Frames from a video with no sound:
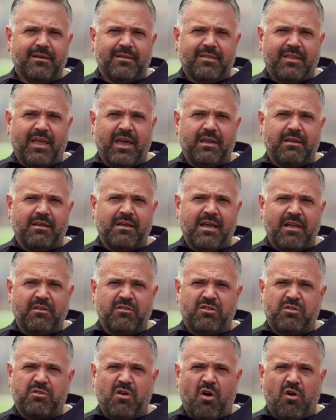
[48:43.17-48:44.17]
like got,
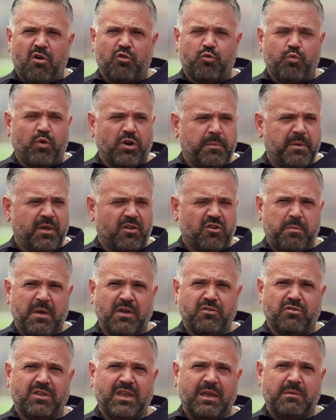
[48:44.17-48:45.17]
starters wanted to be on
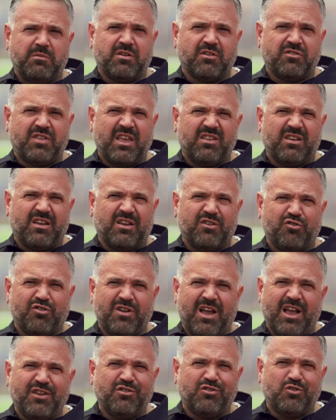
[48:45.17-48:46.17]
special teams because because you're
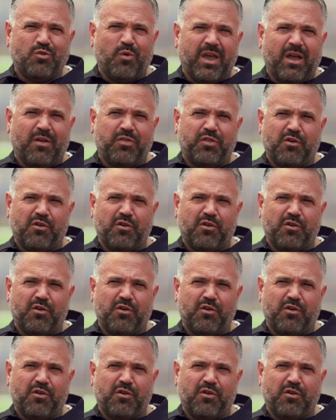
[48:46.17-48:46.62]
not just going out